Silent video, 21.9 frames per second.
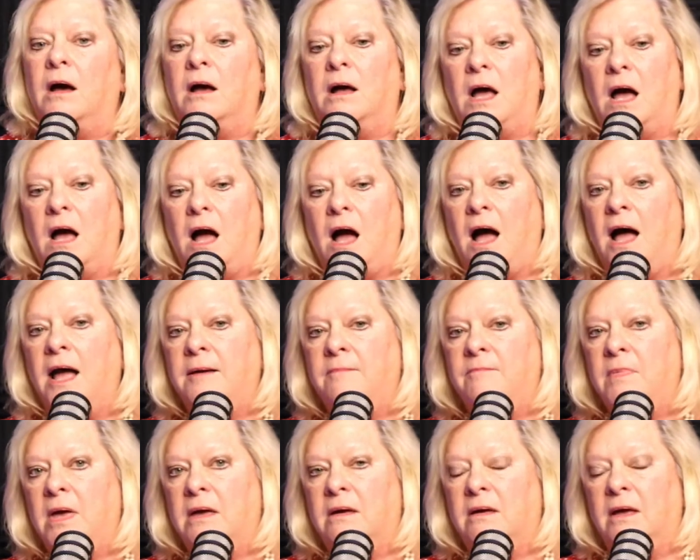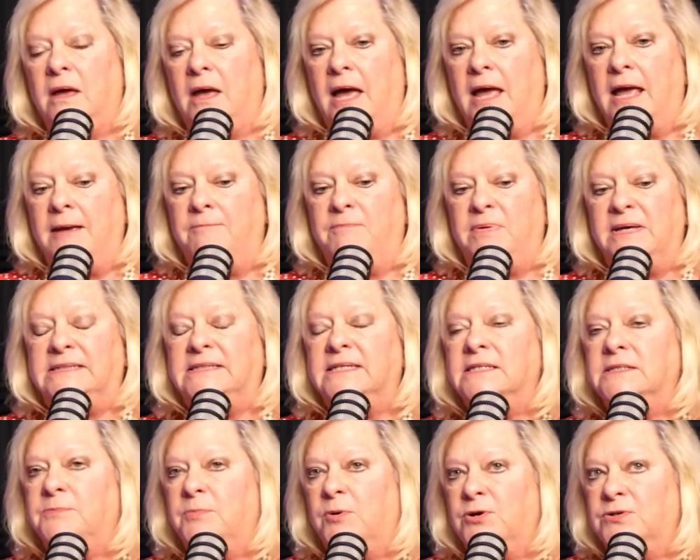I'm a
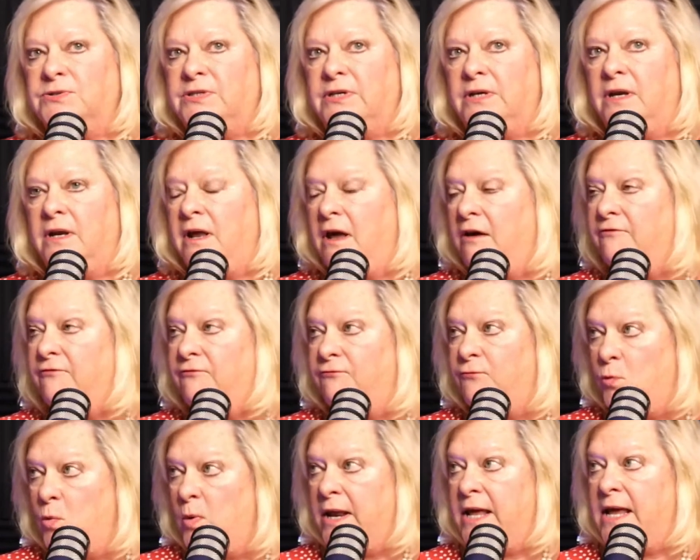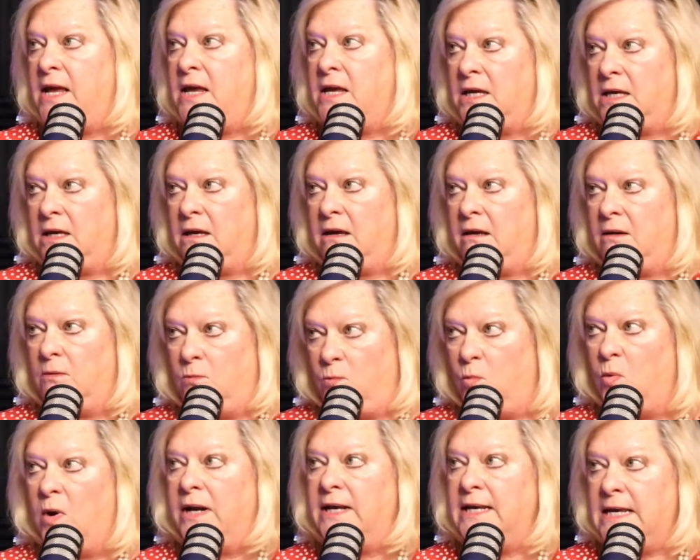business person of
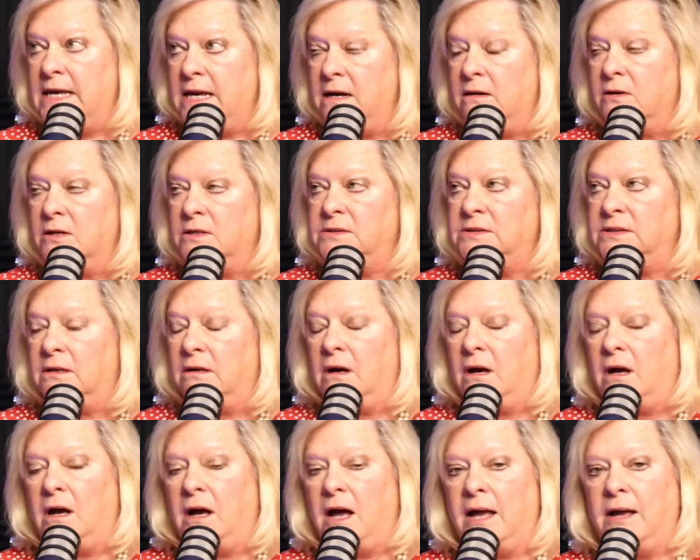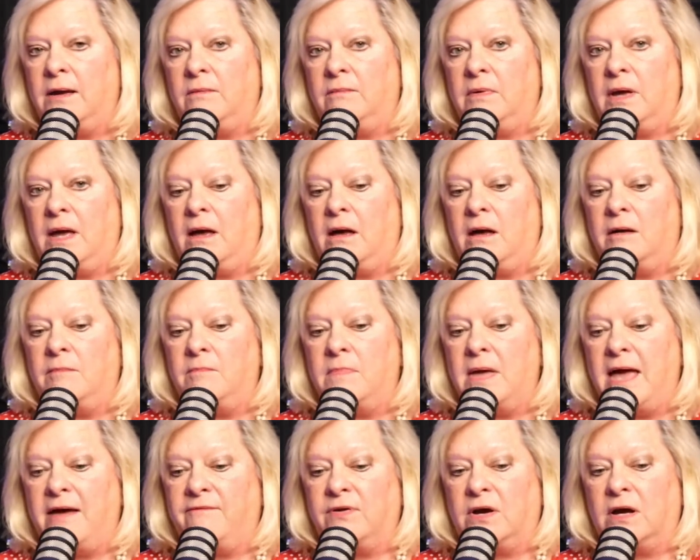41 years. I
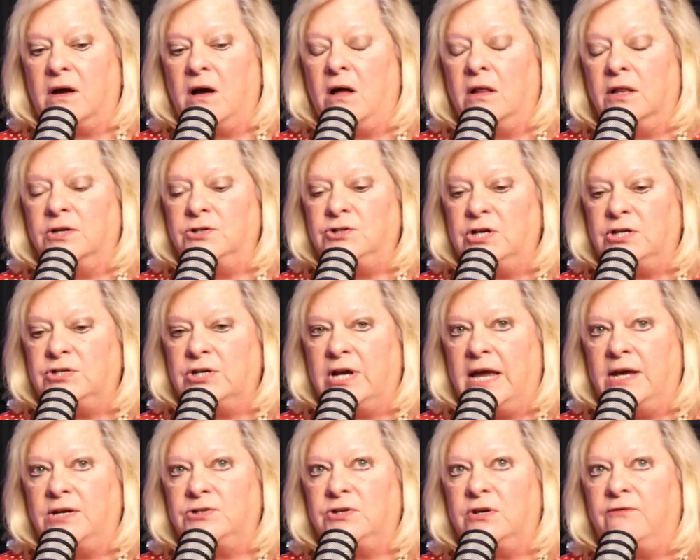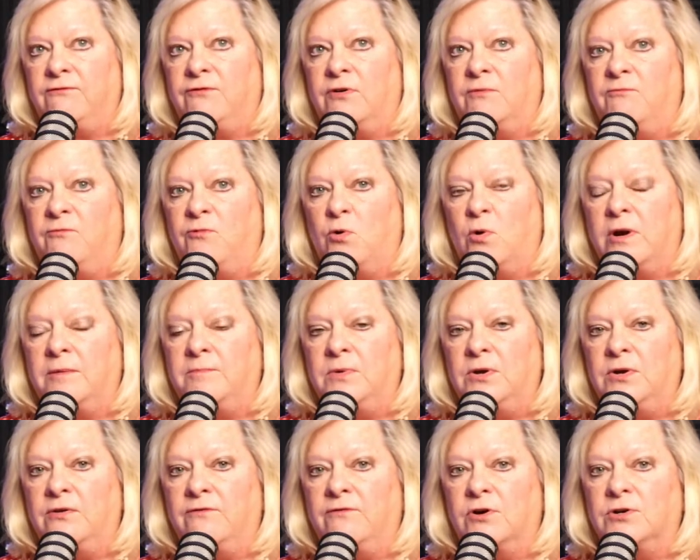have a college education from Fordham
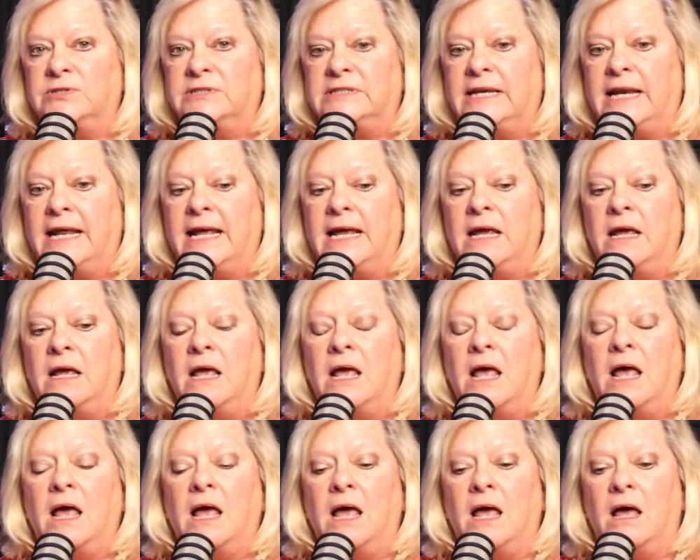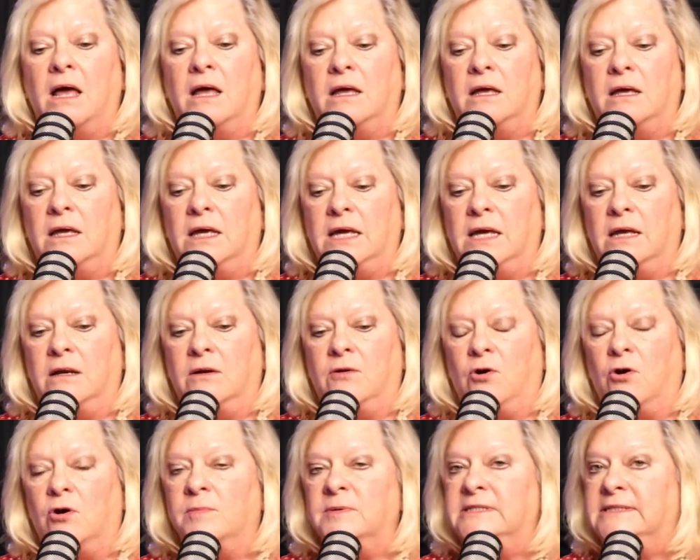University in
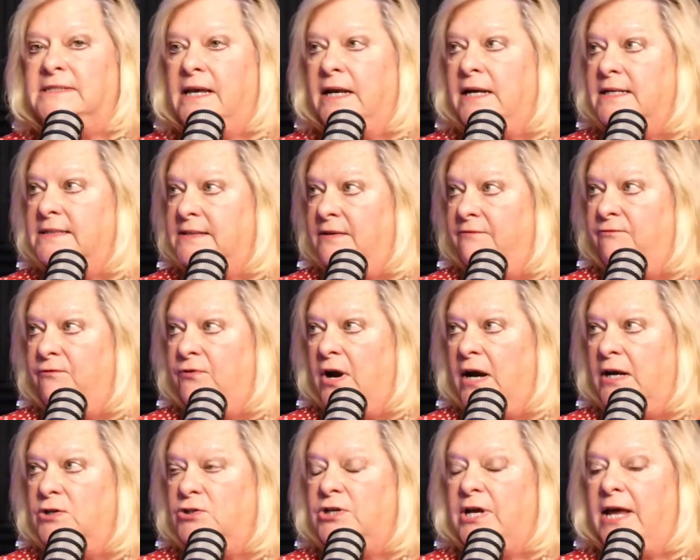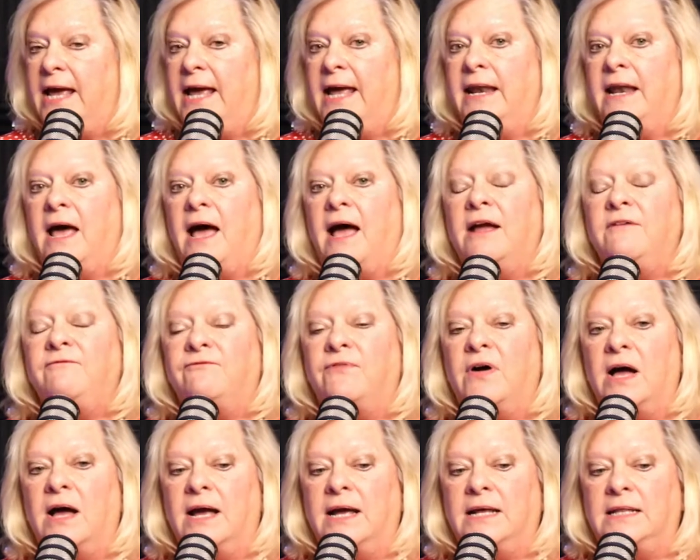urban studies and French, and I
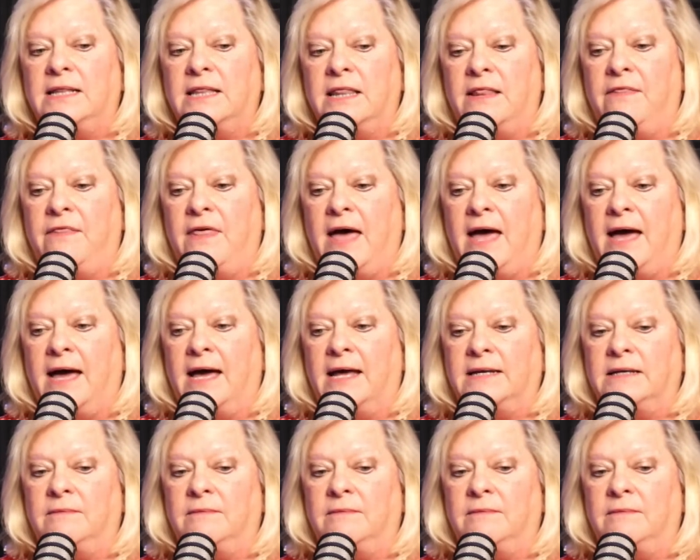find that